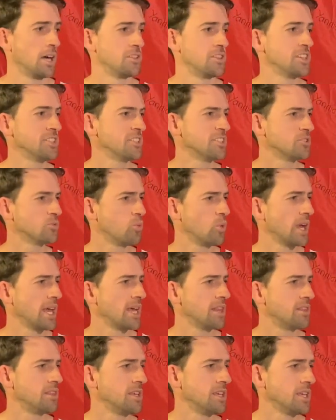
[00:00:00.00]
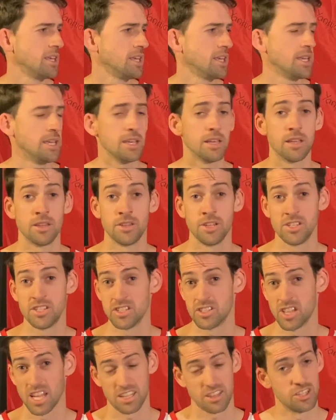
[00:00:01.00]
This is where this
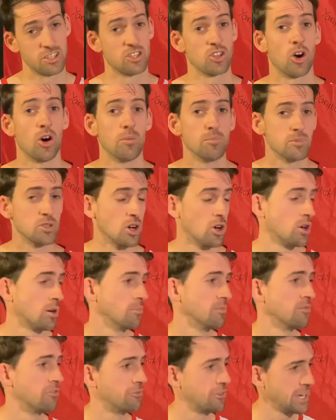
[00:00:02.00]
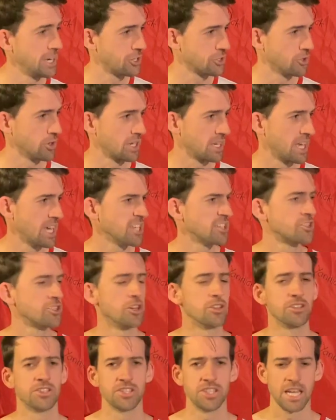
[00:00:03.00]
is like the tom-tom feature, I guess.
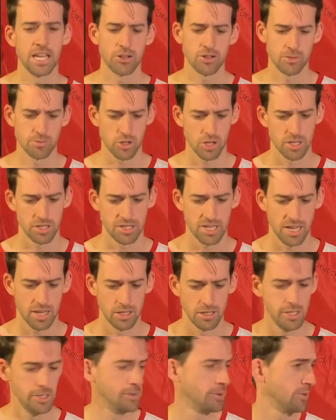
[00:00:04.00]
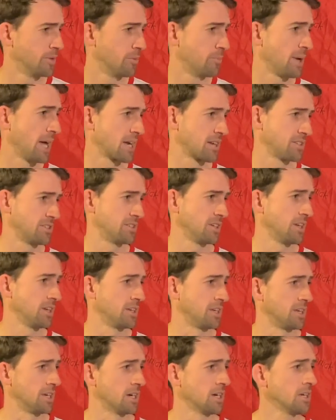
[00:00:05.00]
So the snare drums kind of take a little bit of a back
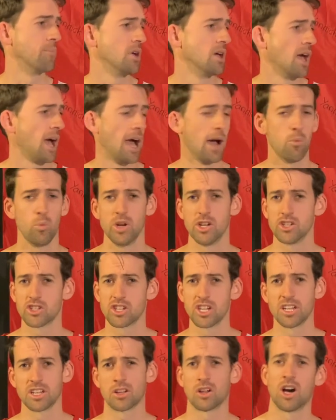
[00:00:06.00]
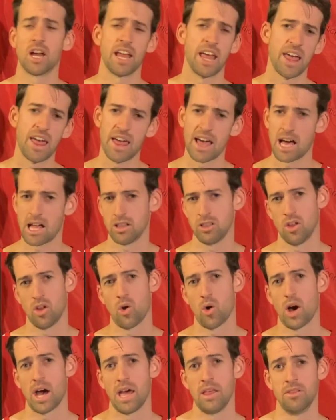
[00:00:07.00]
seat here, and we're just going to kind of
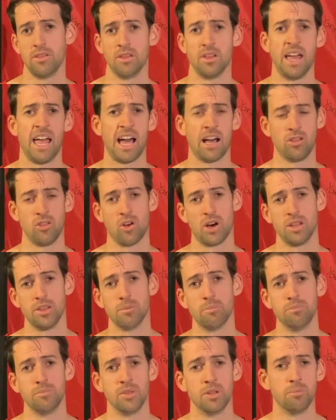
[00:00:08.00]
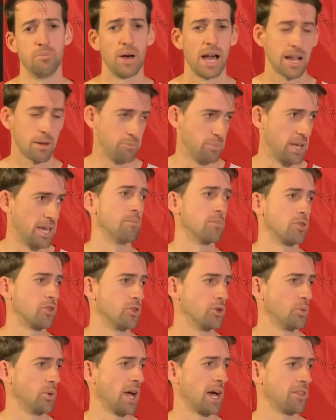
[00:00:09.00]
outline the backbeat
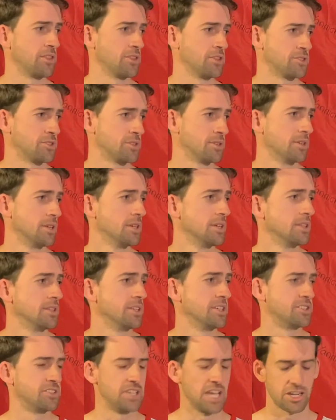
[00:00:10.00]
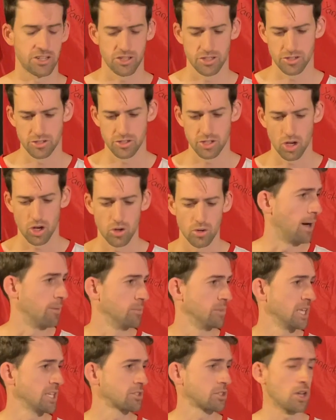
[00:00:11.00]
throughout this section. So
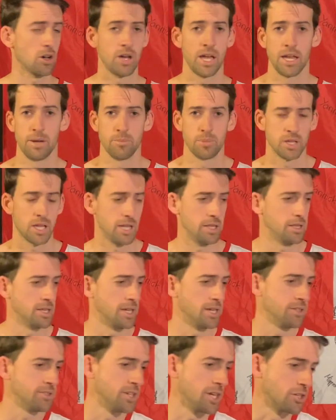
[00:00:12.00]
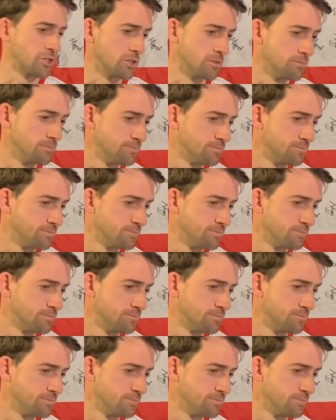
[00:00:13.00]
let's go ahead and play the E section.